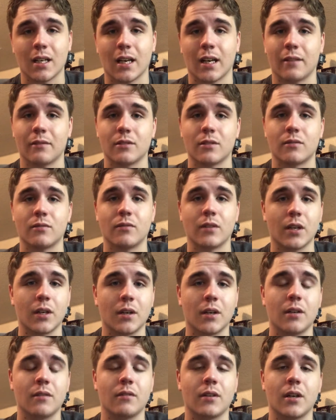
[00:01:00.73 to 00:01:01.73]
I was
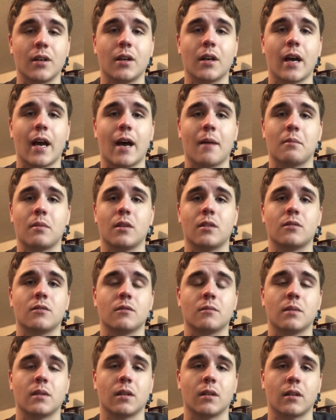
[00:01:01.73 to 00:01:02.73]
very, very happy to
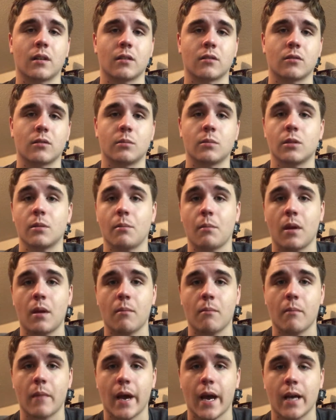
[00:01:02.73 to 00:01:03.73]
have been on that stream, to meet
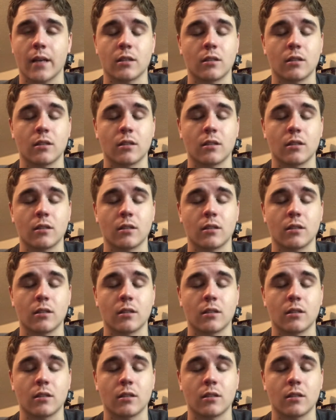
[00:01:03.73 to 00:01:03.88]
Matt,